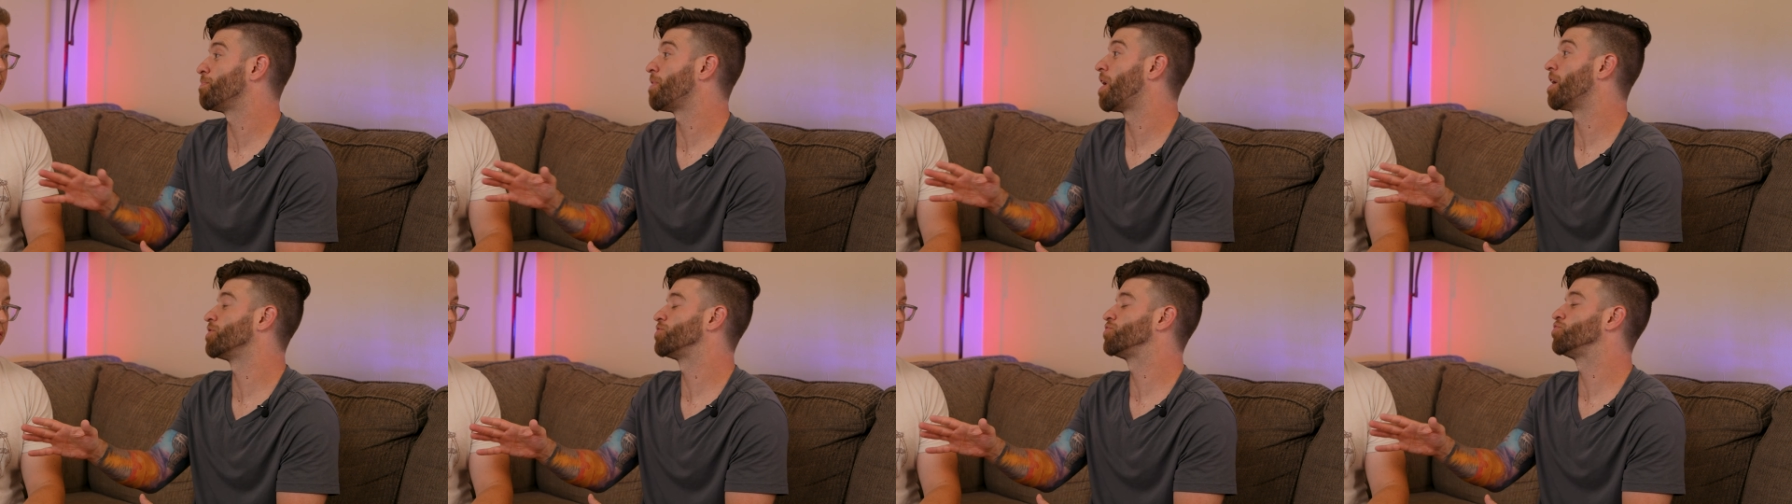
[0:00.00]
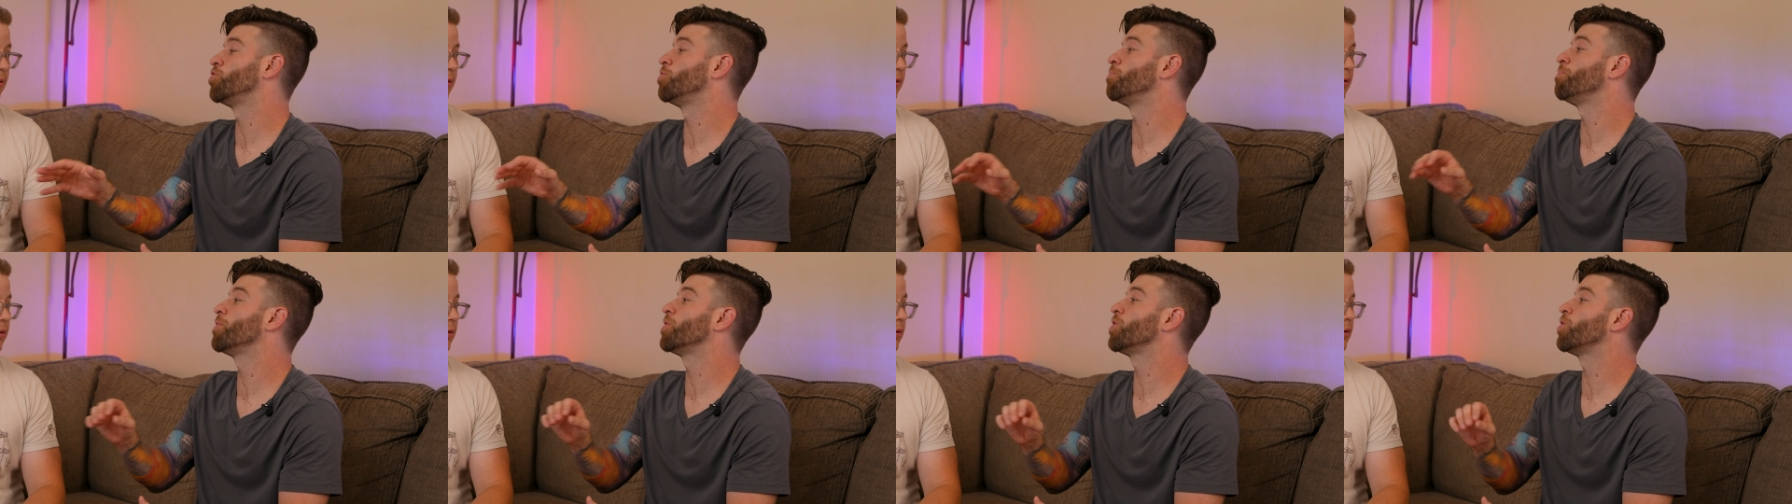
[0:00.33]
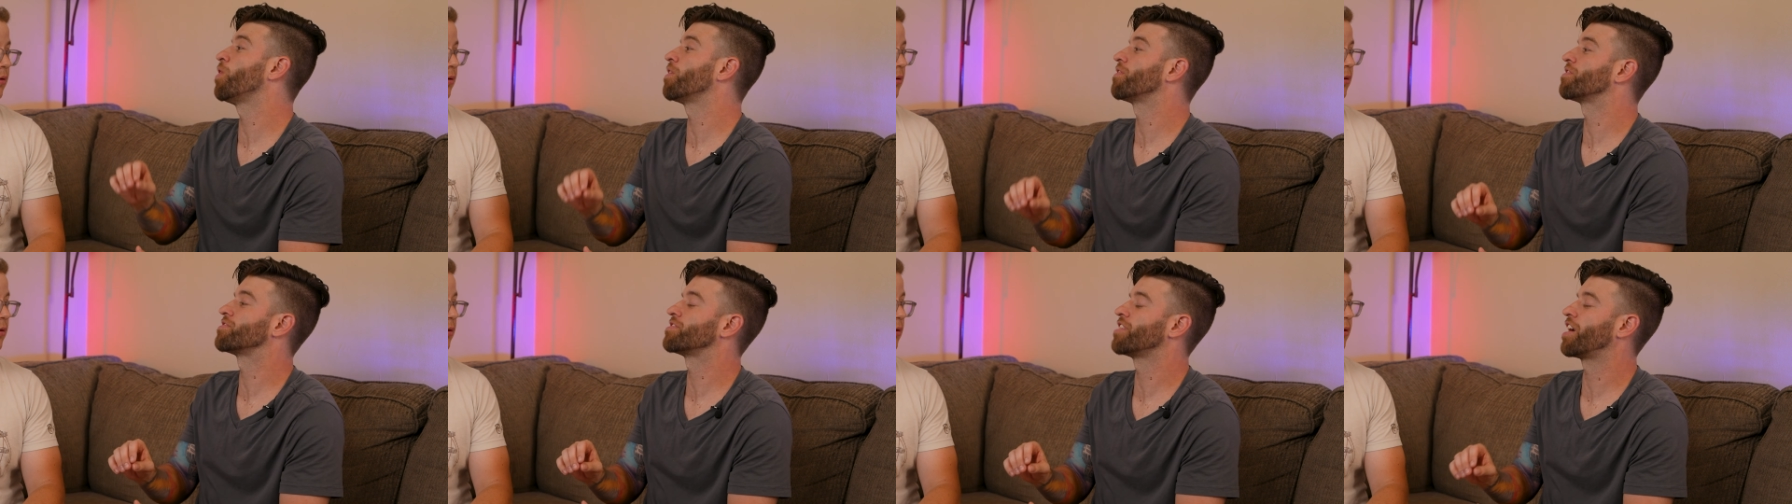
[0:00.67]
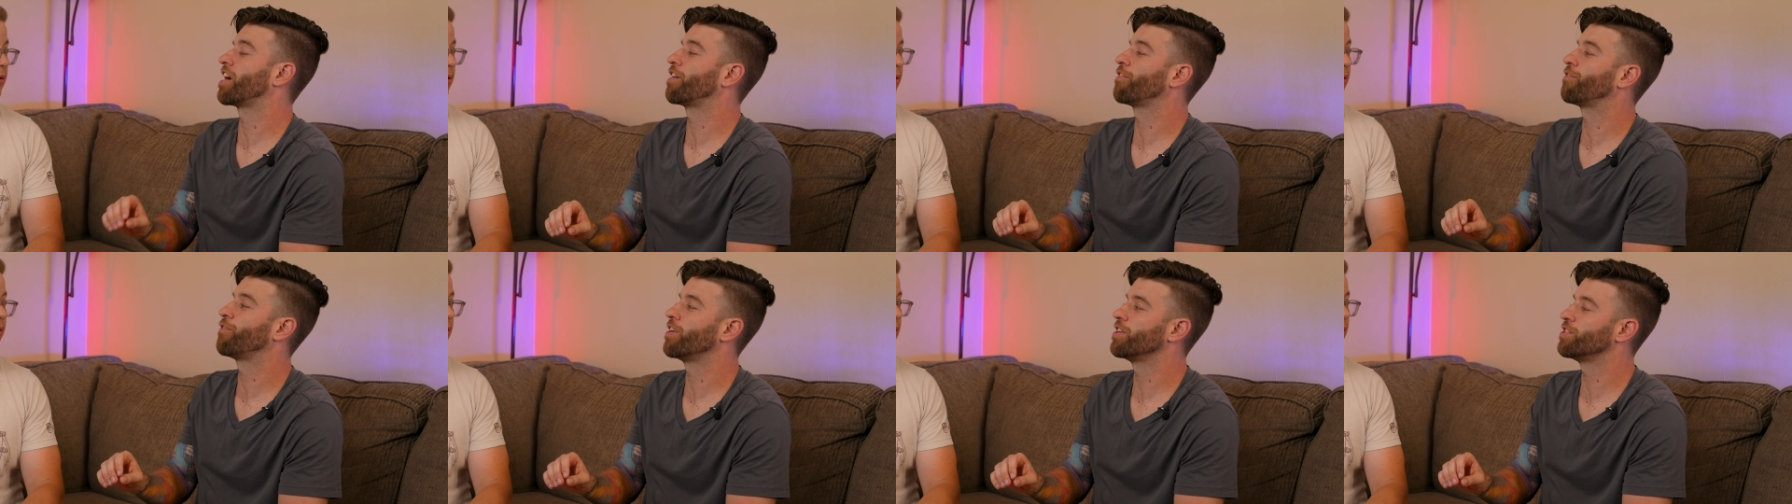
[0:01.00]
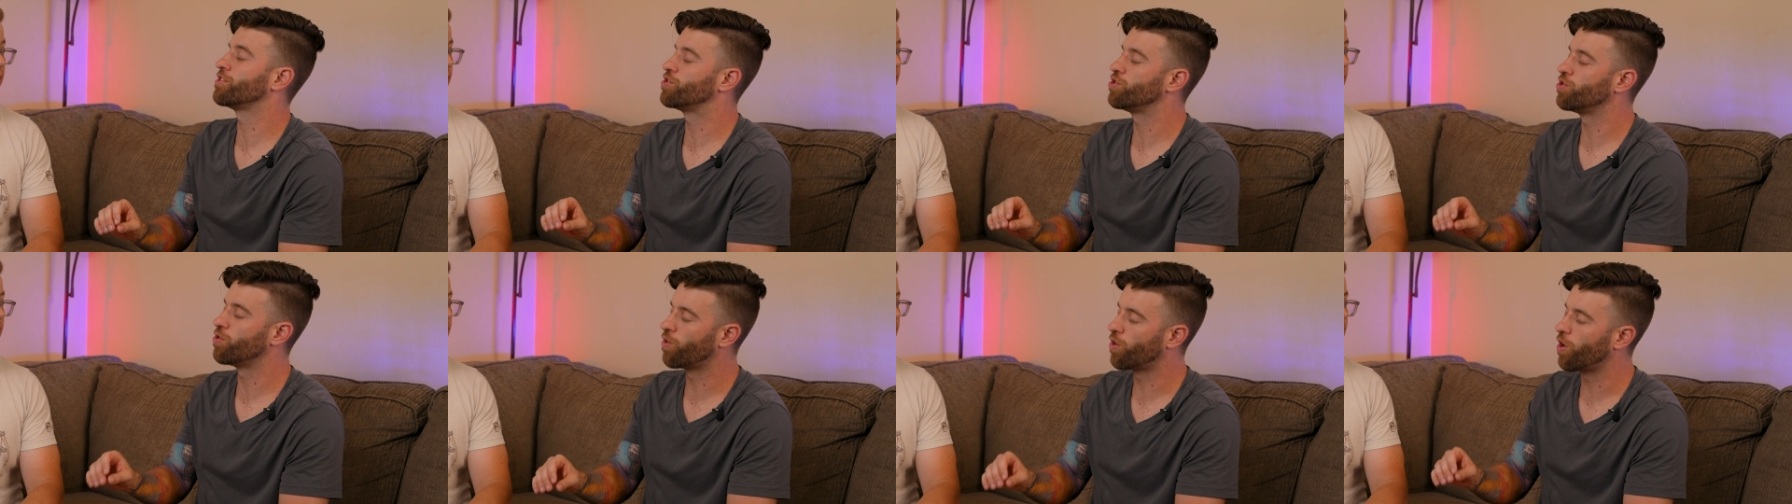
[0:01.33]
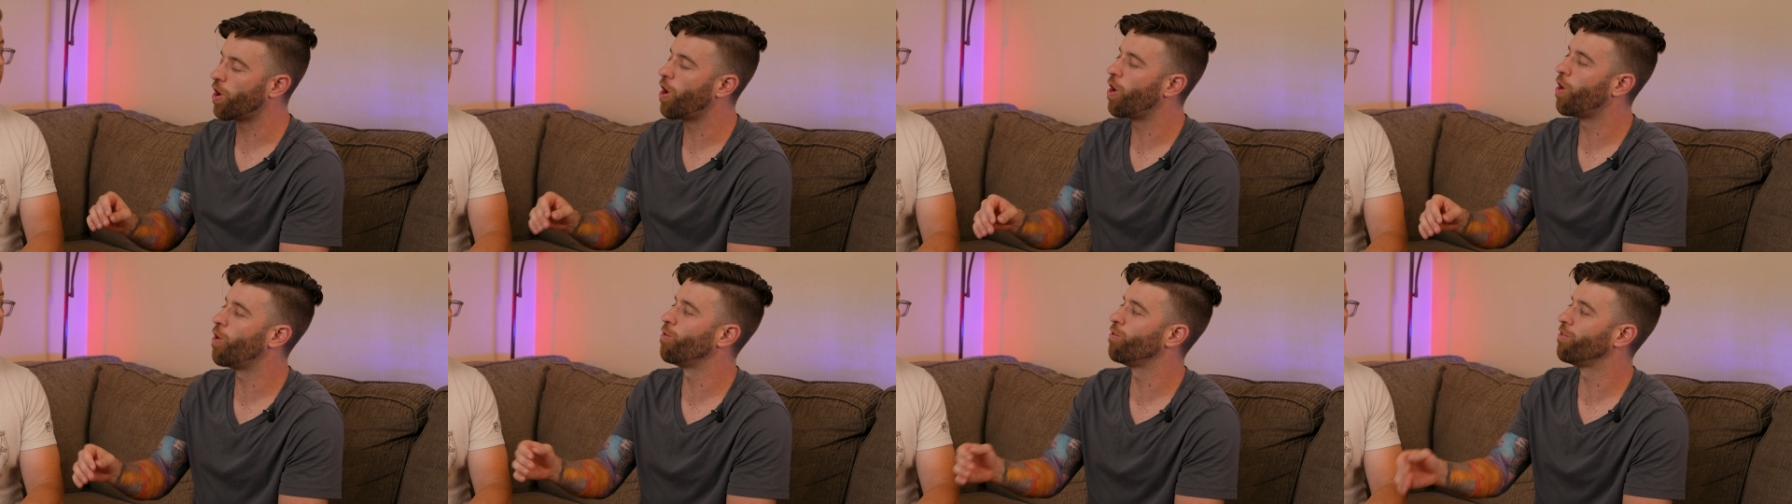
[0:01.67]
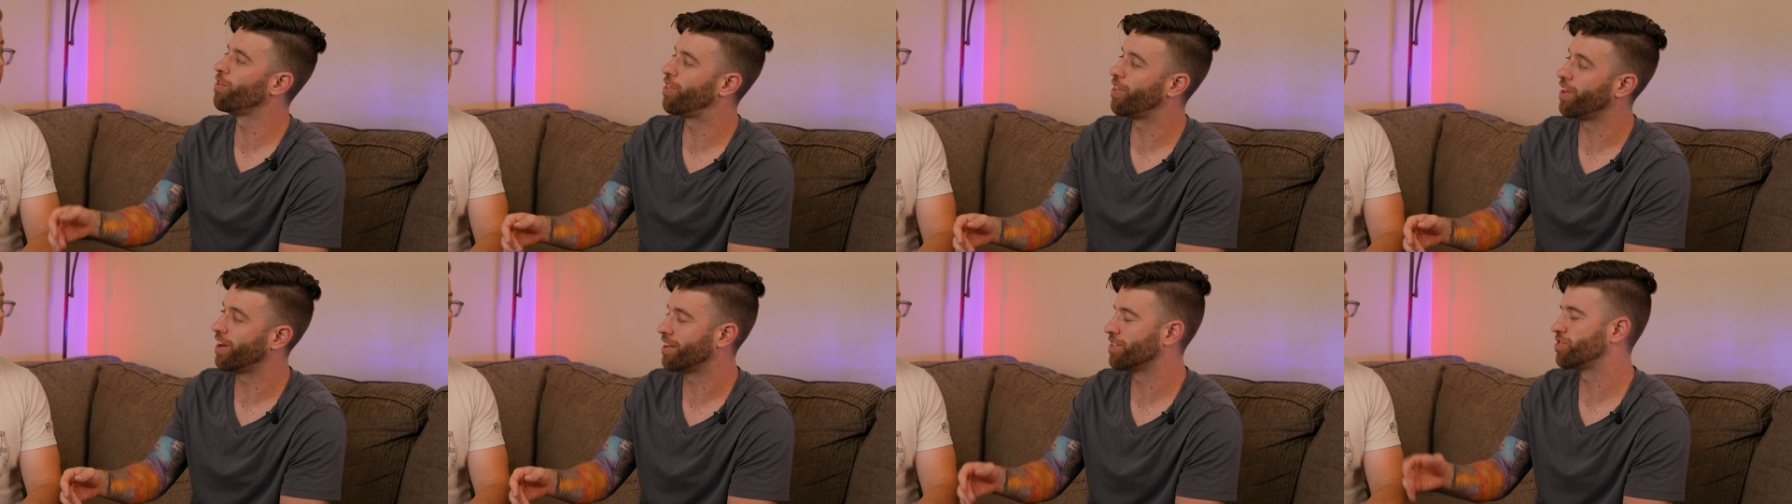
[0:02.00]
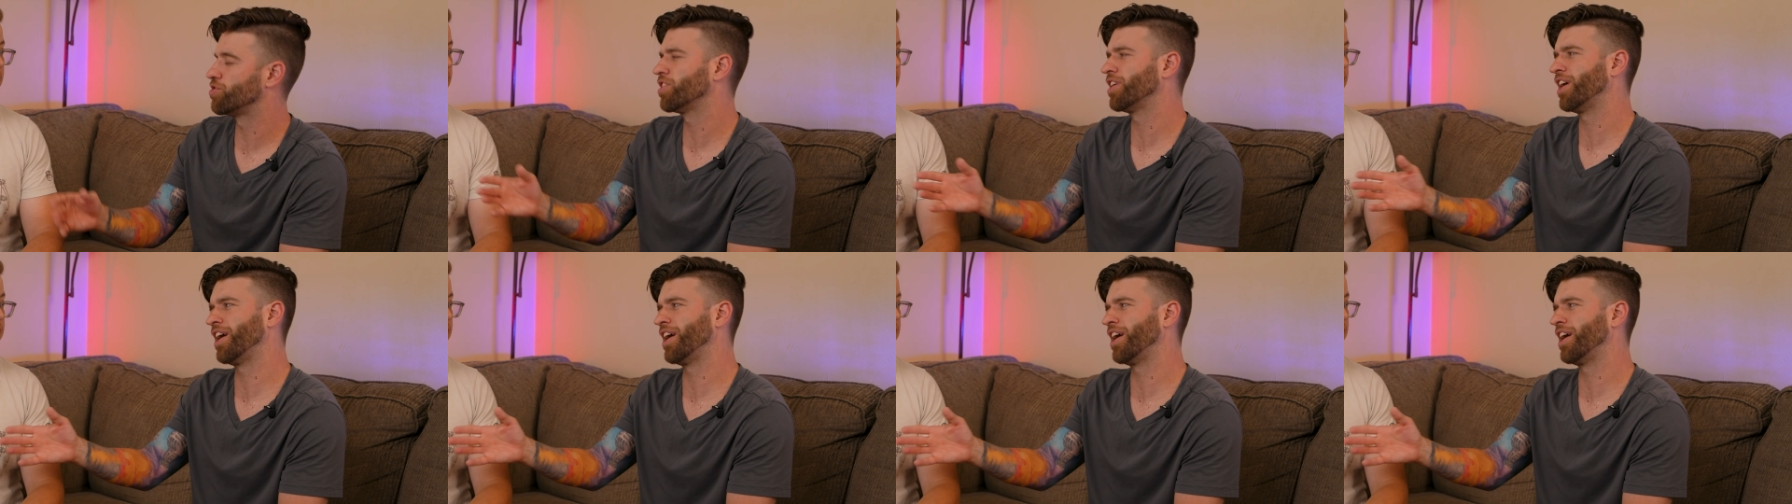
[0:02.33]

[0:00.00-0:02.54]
assuming you have to sacrifice your own things, you're